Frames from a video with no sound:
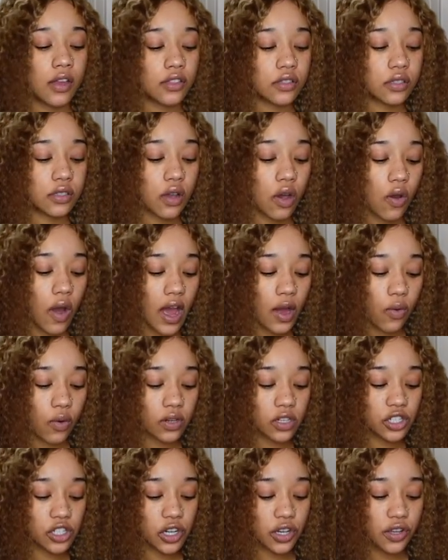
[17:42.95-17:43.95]
So I
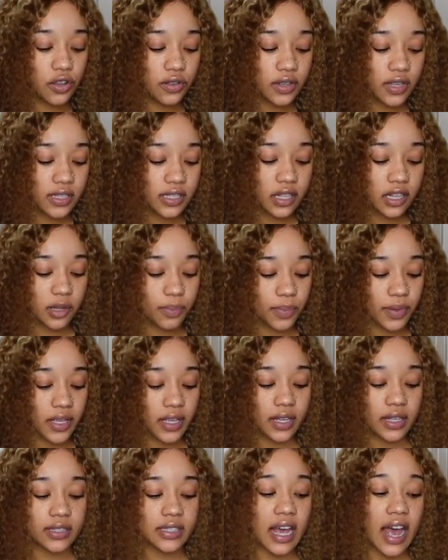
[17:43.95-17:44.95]
wanna show you these
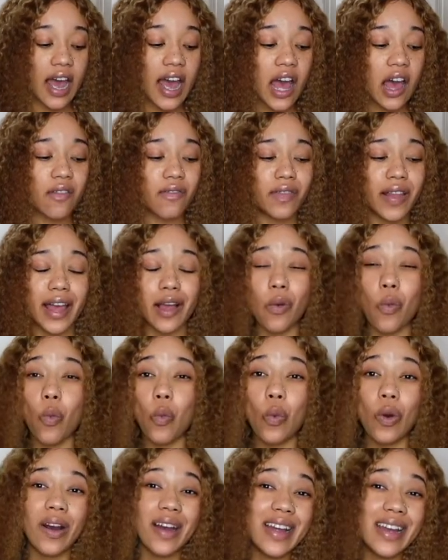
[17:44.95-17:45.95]
clip-ins. I have like
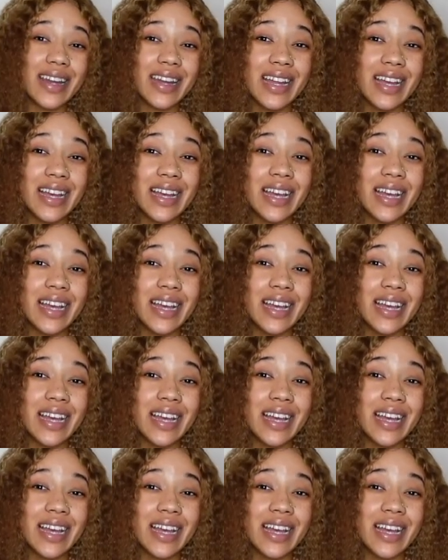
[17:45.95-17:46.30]
one